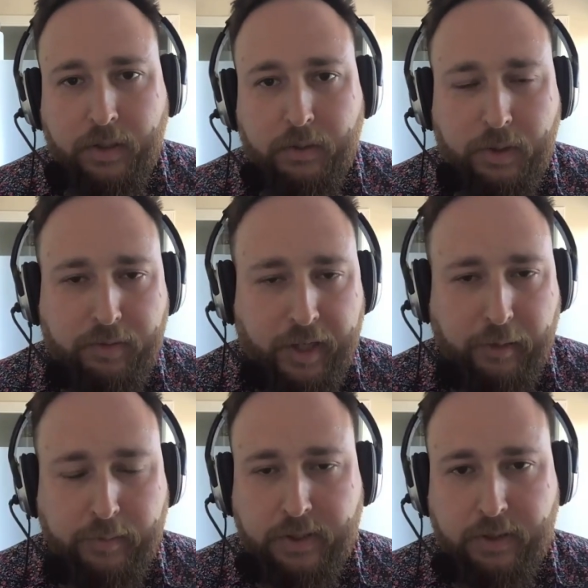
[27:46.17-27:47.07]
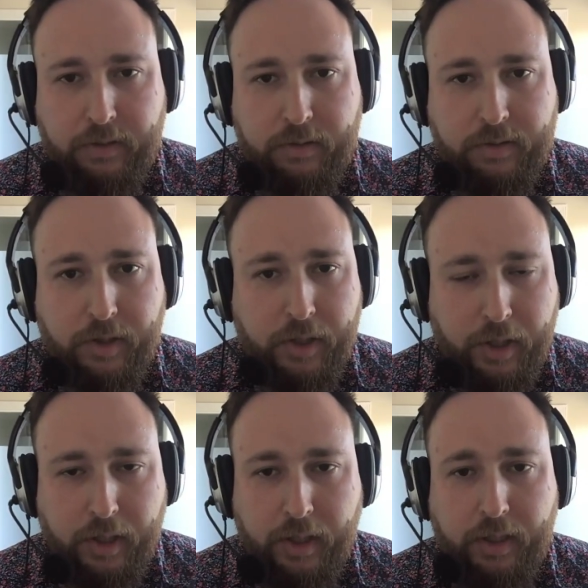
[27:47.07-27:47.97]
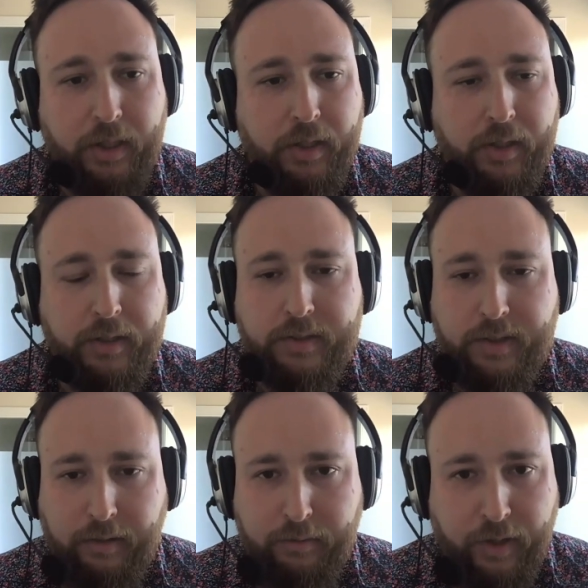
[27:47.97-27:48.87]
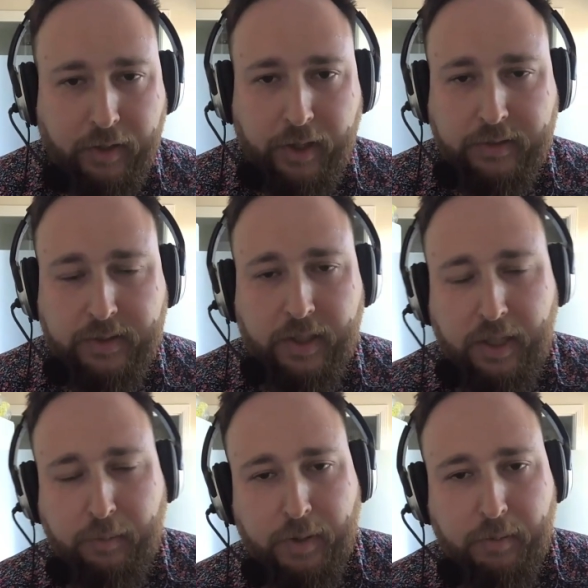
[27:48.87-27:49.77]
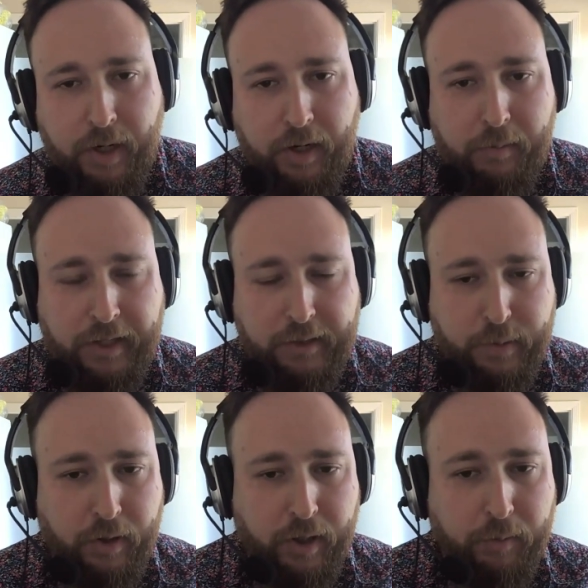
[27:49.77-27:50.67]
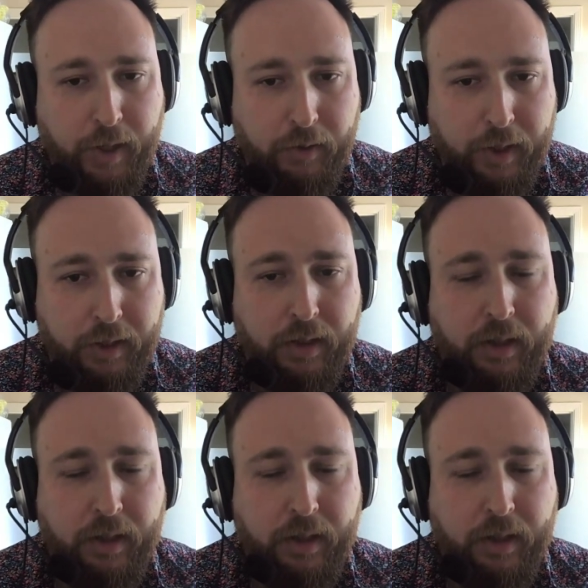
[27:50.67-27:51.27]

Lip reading: We've helped to secure state funding to keep the Market Match program going.